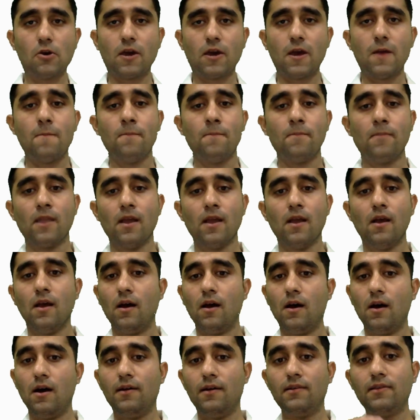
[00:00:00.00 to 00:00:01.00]
Okay,
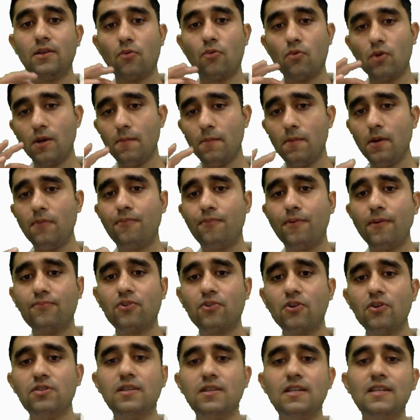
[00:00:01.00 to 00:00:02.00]
uh, the number
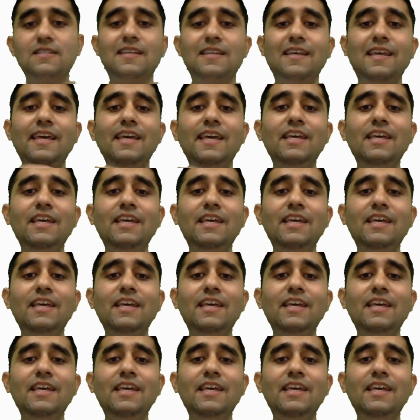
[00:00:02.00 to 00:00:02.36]
fifth reason is